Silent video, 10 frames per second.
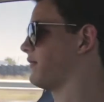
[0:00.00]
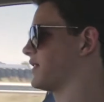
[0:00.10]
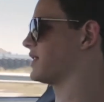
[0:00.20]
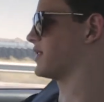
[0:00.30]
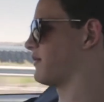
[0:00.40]
if
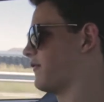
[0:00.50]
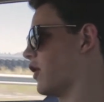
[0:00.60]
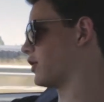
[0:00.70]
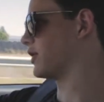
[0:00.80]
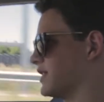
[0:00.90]
this is in
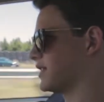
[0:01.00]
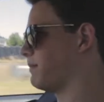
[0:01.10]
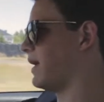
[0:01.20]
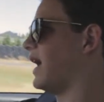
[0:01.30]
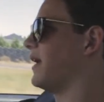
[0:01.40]
focus,
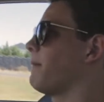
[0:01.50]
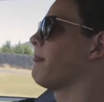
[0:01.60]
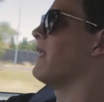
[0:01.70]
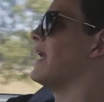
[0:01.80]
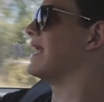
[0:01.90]
but
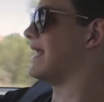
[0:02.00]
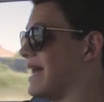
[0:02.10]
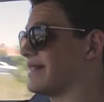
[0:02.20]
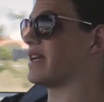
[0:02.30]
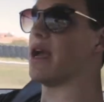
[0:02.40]

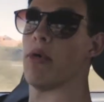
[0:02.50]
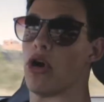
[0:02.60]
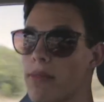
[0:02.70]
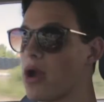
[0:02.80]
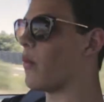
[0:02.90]
yes, I'm
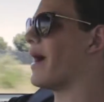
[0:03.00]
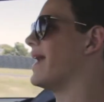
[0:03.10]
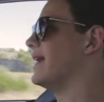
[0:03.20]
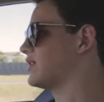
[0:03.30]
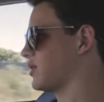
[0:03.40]
on my
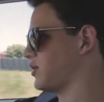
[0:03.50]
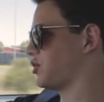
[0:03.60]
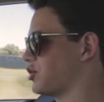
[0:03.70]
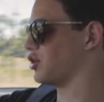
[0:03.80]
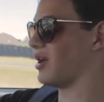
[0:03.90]
way to the
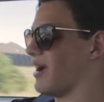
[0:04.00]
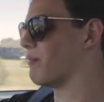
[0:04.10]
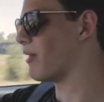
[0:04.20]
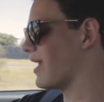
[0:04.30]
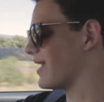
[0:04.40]
shoot.
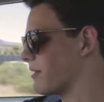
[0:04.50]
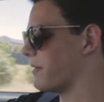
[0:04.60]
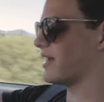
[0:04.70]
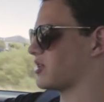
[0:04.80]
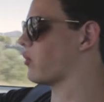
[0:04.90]
I'm running
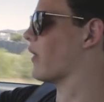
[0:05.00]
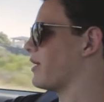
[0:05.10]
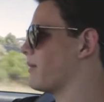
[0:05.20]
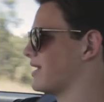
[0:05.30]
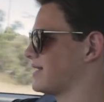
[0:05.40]
about
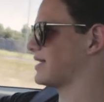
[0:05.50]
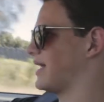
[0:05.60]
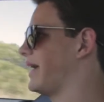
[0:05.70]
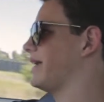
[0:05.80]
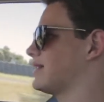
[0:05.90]
20 minutes
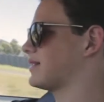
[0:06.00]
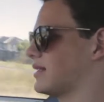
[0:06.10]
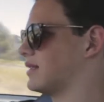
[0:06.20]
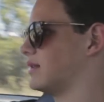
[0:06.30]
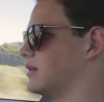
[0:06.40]
late,
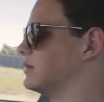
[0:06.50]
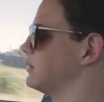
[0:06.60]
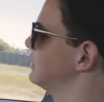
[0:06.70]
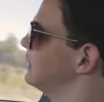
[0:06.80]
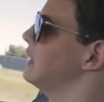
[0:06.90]
so
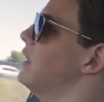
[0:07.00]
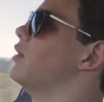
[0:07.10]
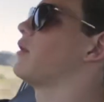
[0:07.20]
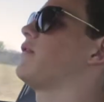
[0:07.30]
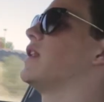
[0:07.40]

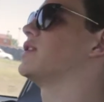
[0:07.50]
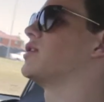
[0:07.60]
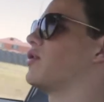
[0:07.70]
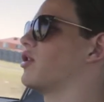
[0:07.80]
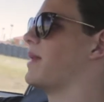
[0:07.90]
not feeling
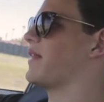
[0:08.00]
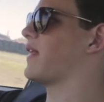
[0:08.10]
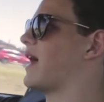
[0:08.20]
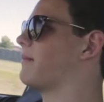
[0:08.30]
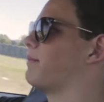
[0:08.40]
too good about
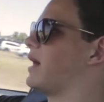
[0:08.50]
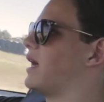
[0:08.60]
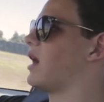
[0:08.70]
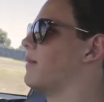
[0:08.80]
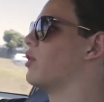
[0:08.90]
that,
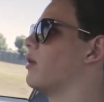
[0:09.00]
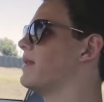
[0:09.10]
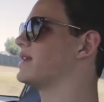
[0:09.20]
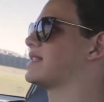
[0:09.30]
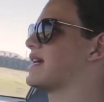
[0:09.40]
but I'm not
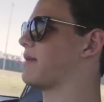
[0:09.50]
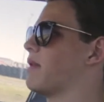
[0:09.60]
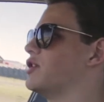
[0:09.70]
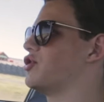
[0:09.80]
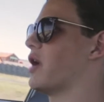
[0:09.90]
meant to take
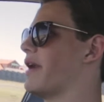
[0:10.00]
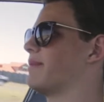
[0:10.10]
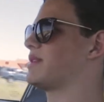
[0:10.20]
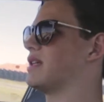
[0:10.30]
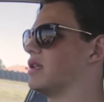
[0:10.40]
my drone
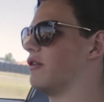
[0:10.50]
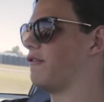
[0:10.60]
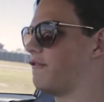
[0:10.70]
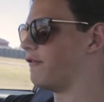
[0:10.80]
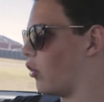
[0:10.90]
up till
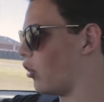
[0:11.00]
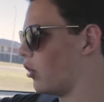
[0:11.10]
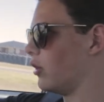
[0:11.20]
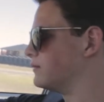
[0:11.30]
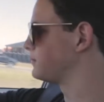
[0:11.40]

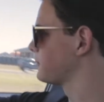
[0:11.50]
4.